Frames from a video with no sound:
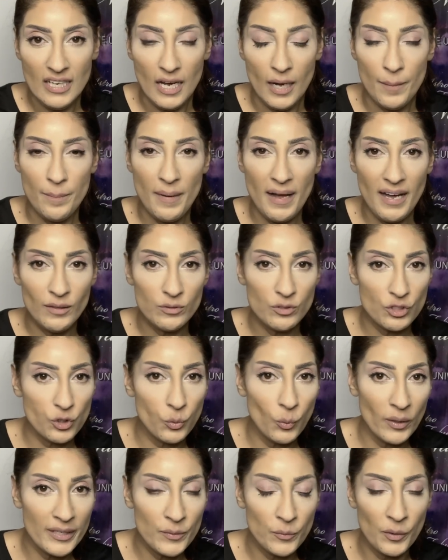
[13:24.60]
about
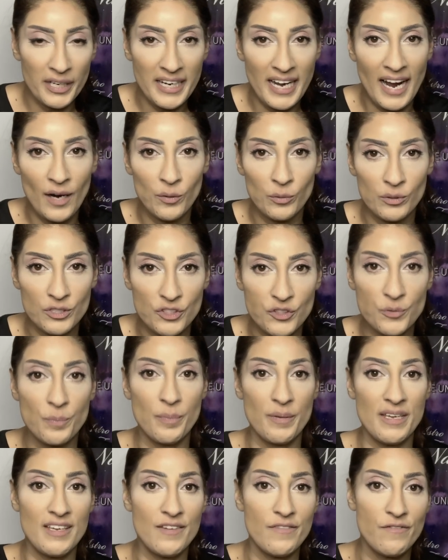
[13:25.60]
21 hours
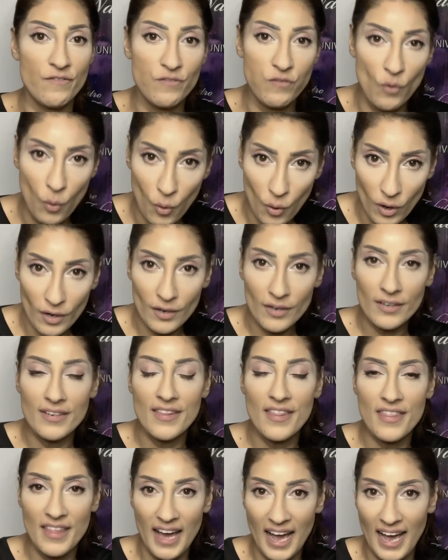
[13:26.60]
before
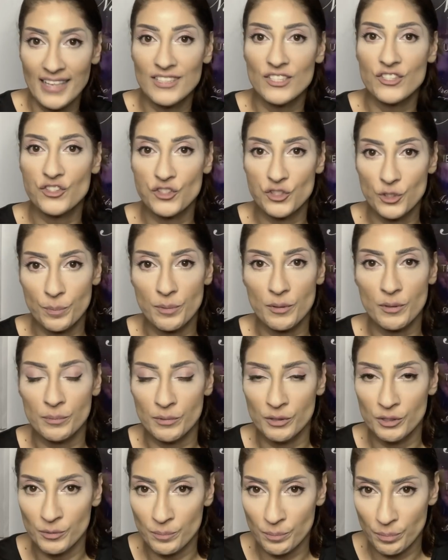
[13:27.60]
that
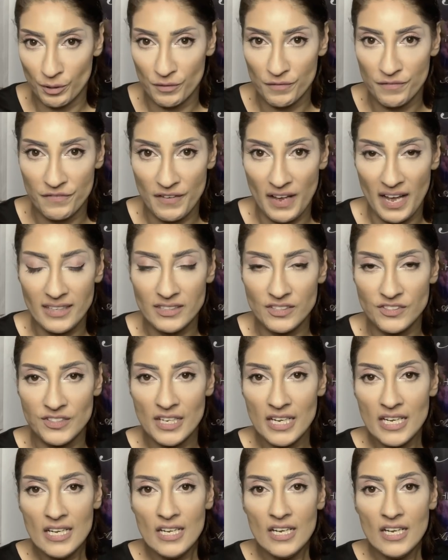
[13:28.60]
supermoon perfects